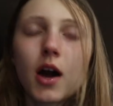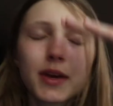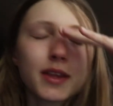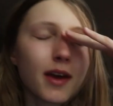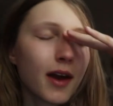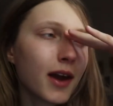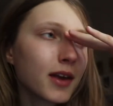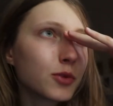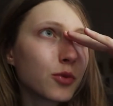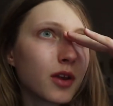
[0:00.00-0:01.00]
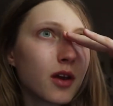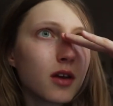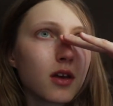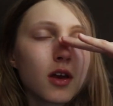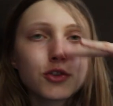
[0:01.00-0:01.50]
I mean, I hate when
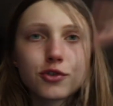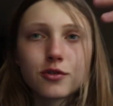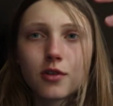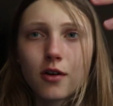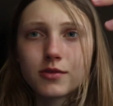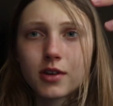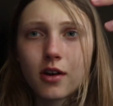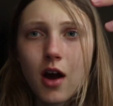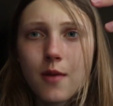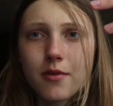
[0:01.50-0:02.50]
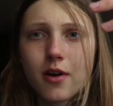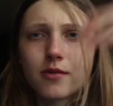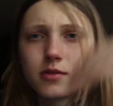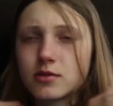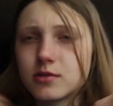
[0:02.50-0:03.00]
I turn on the camera
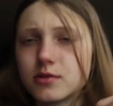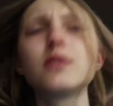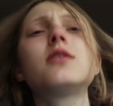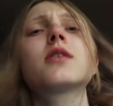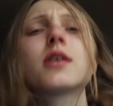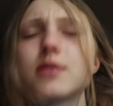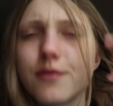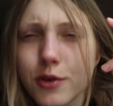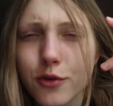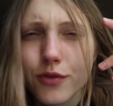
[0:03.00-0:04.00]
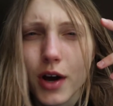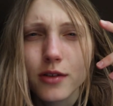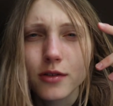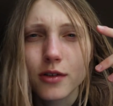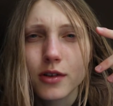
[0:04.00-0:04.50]
and just look at the
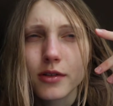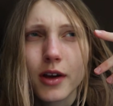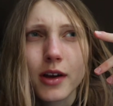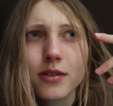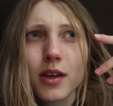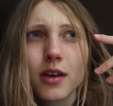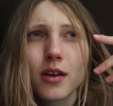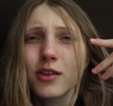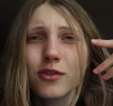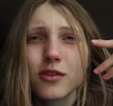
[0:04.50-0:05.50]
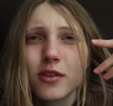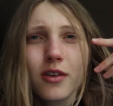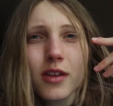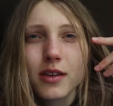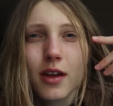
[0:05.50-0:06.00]
viewfinder and like think, I don't
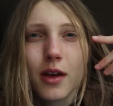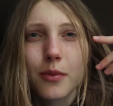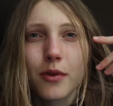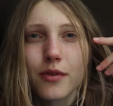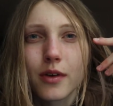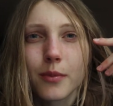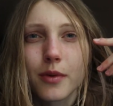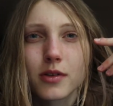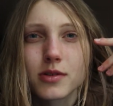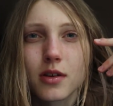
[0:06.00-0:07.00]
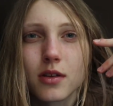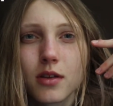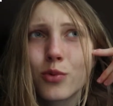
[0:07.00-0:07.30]
look like that perfect person.